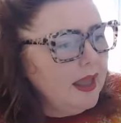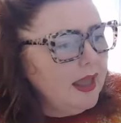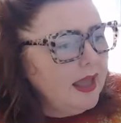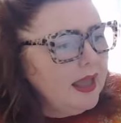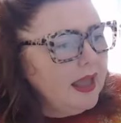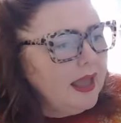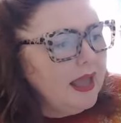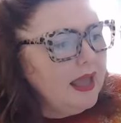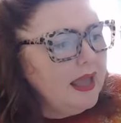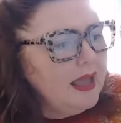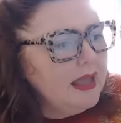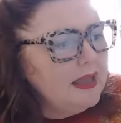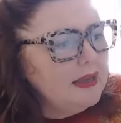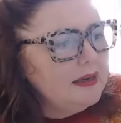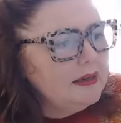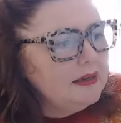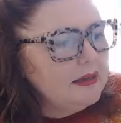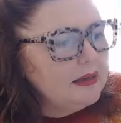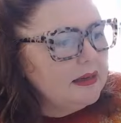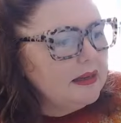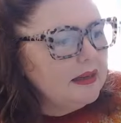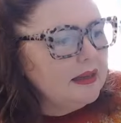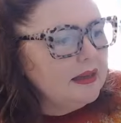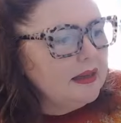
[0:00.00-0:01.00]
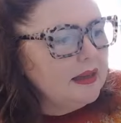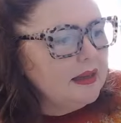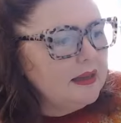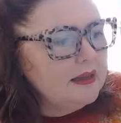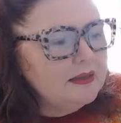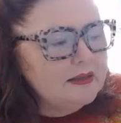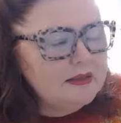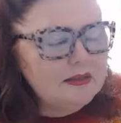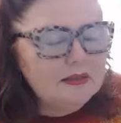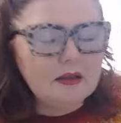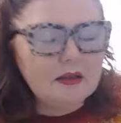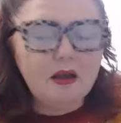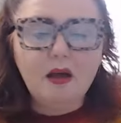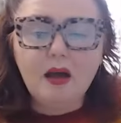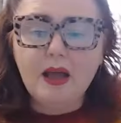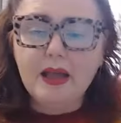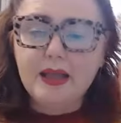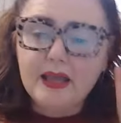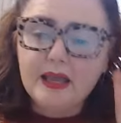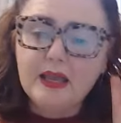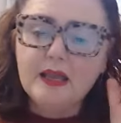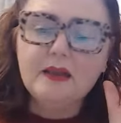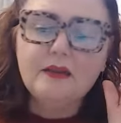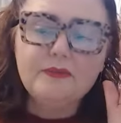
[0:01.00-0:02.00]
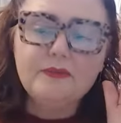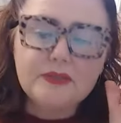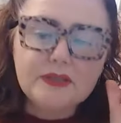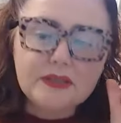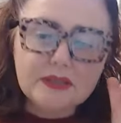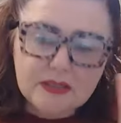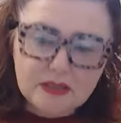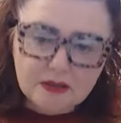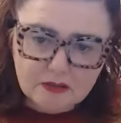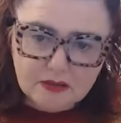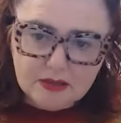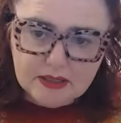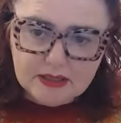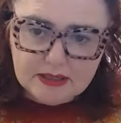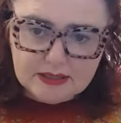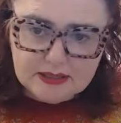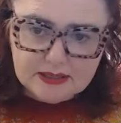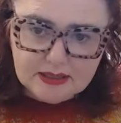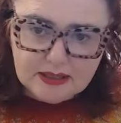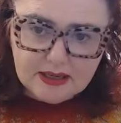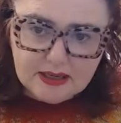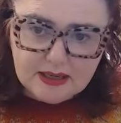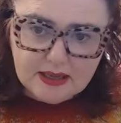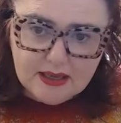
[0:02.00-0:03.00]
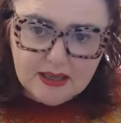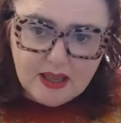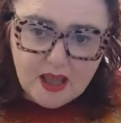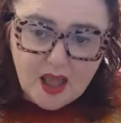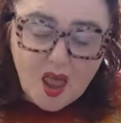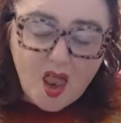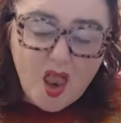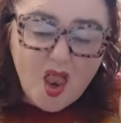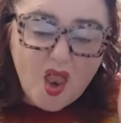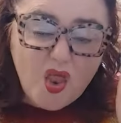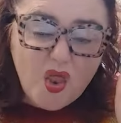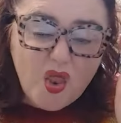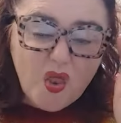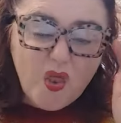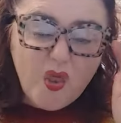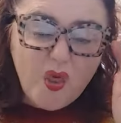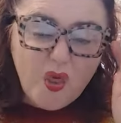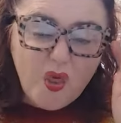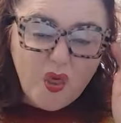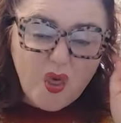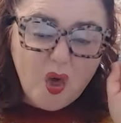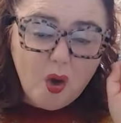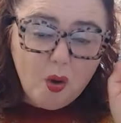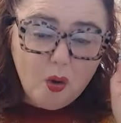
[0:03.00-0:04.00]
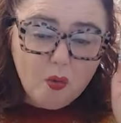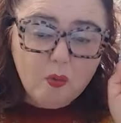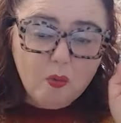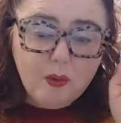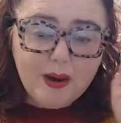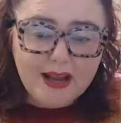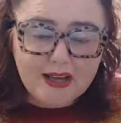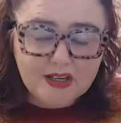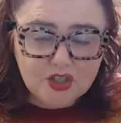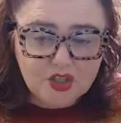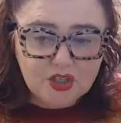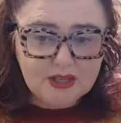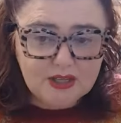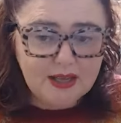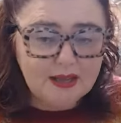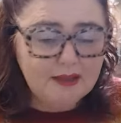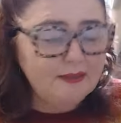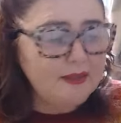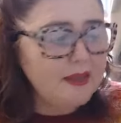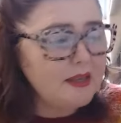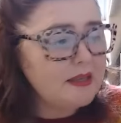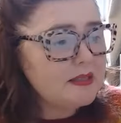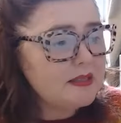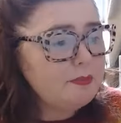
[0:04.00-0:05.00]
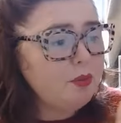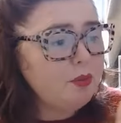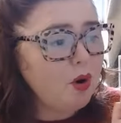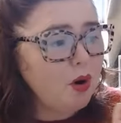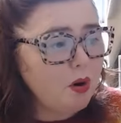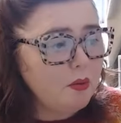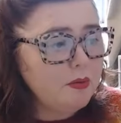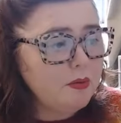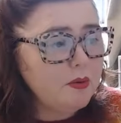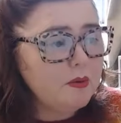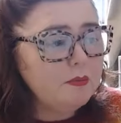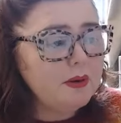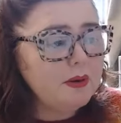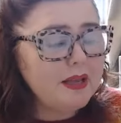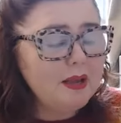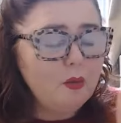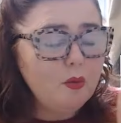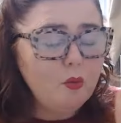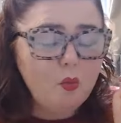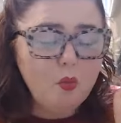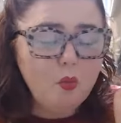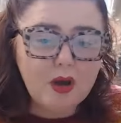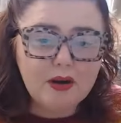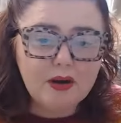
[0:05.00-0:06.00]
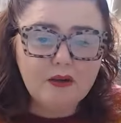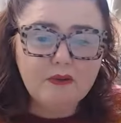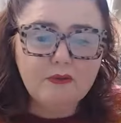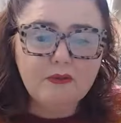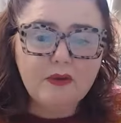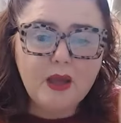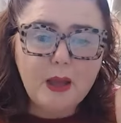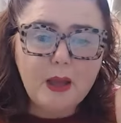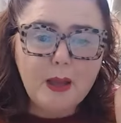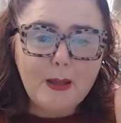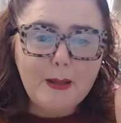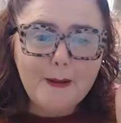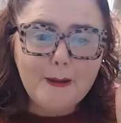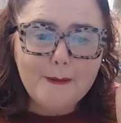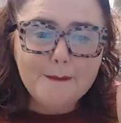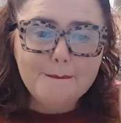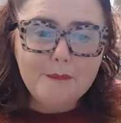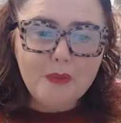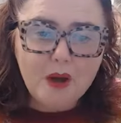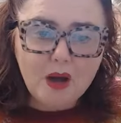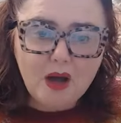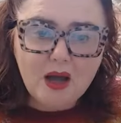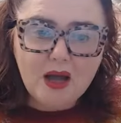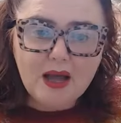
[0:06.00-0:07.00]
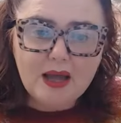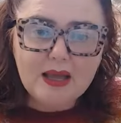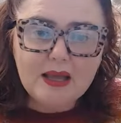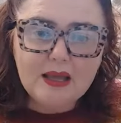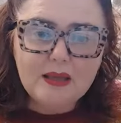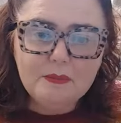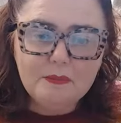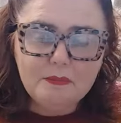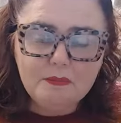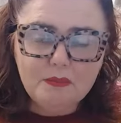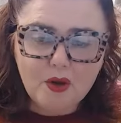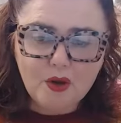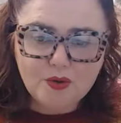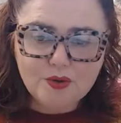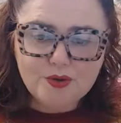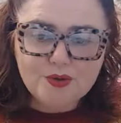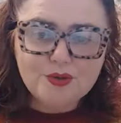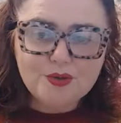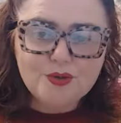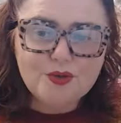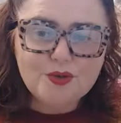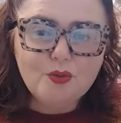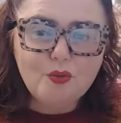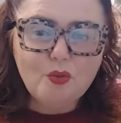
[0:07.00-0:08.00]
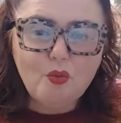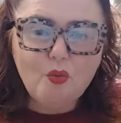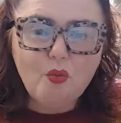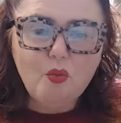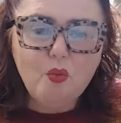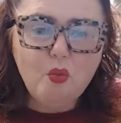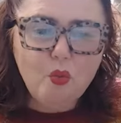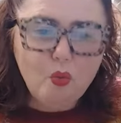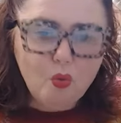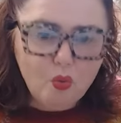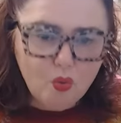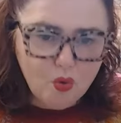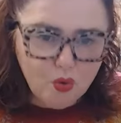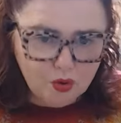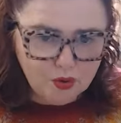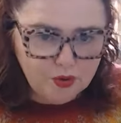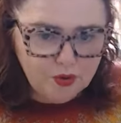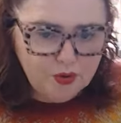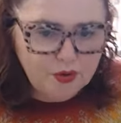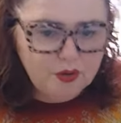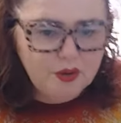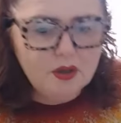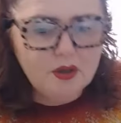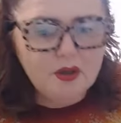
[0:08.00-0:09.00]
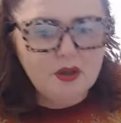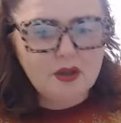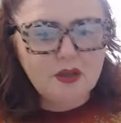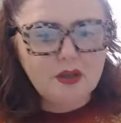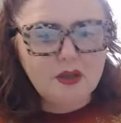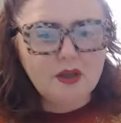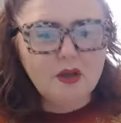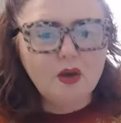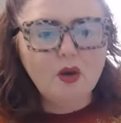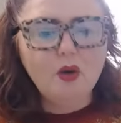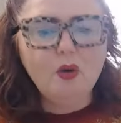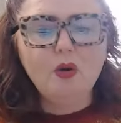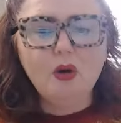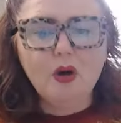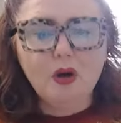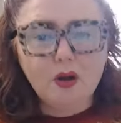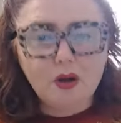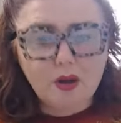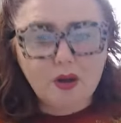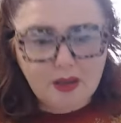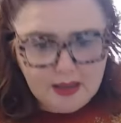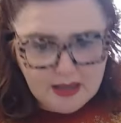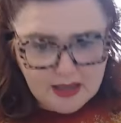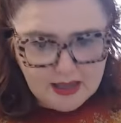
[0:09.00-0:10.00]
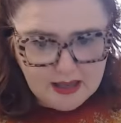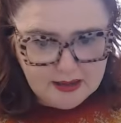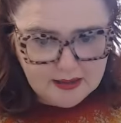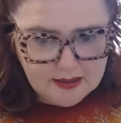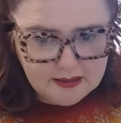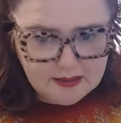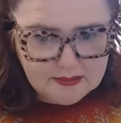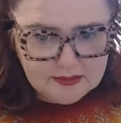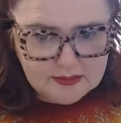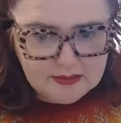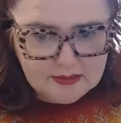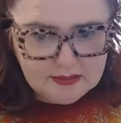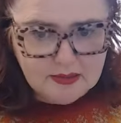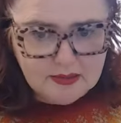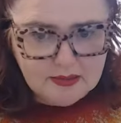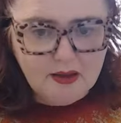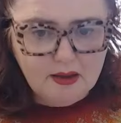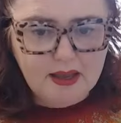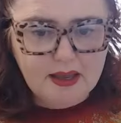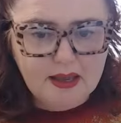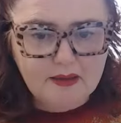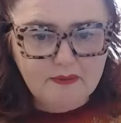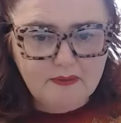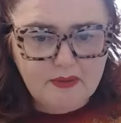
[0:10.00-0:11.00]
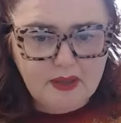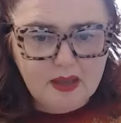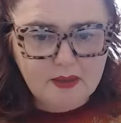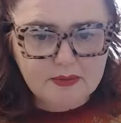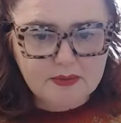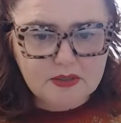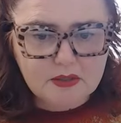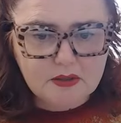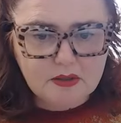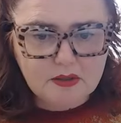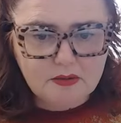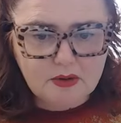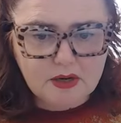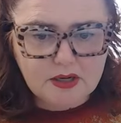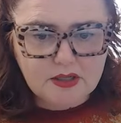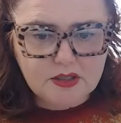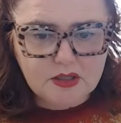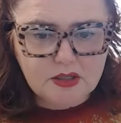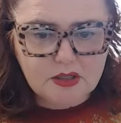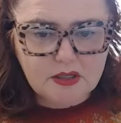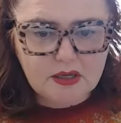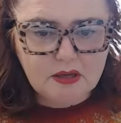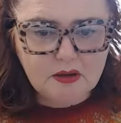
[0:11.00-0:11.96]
And I have seriously thrashed that. That's probably one of my most worn cardigans. I have absolutely thrashed it.